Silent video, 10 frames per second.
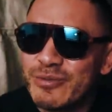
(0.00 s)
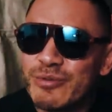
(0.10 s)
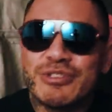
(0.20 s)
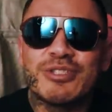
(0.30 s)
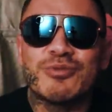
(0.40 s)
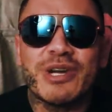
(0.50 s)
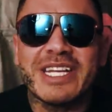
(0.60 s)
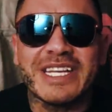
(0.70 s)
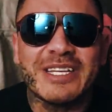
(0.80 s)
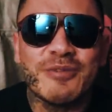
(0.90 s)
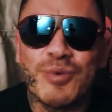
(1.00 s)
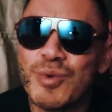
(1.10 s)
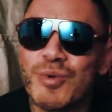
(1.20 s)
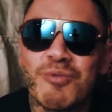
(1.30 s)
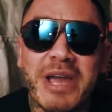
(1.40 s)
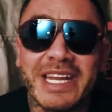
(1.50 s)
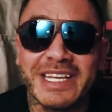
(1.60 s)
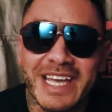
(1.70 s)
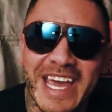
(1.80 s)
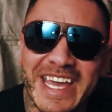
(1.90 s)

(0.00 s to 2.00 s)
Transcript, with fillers: we were just ready. We were ready.